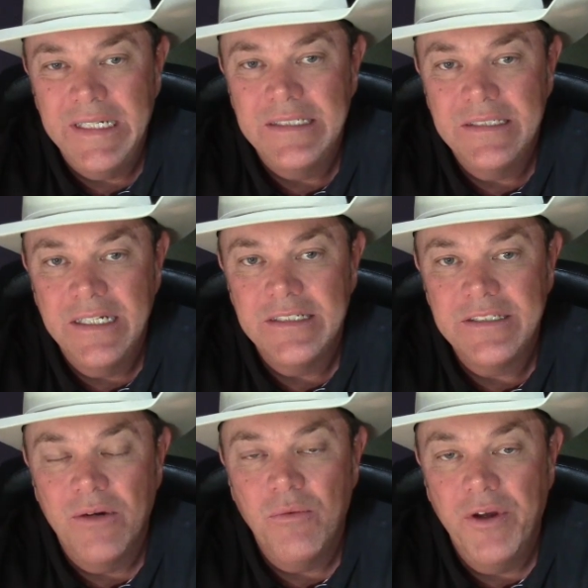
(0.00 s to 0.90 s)
cents
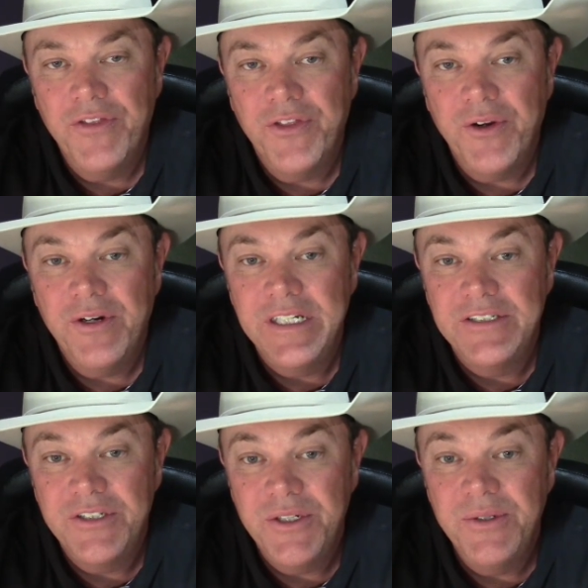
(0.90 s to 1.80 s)
at
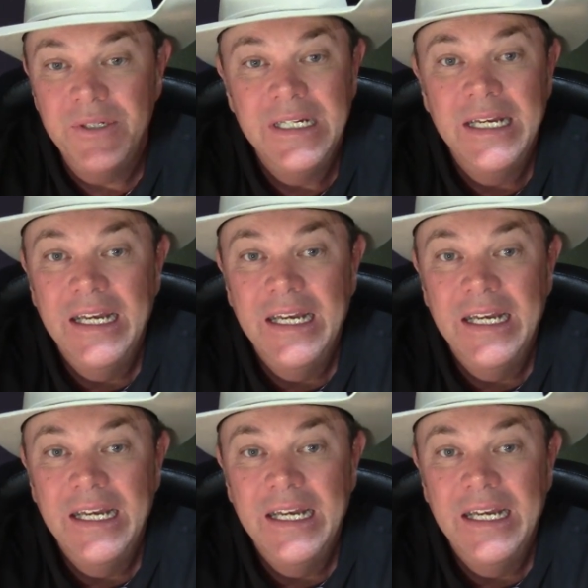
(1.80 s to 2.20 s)
132,